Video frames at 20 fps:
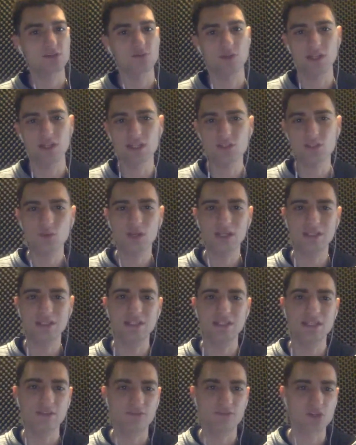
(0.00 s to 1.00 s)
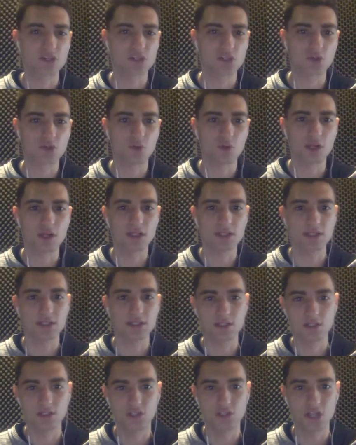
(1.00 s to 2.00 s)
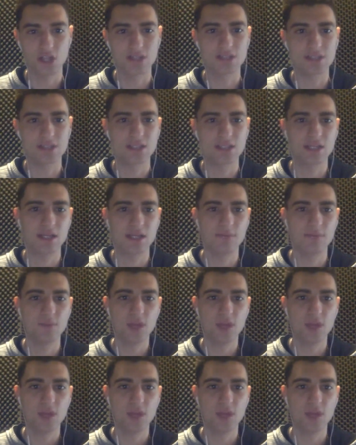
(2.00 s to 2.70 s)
This week, it's a different story. This is a Jets team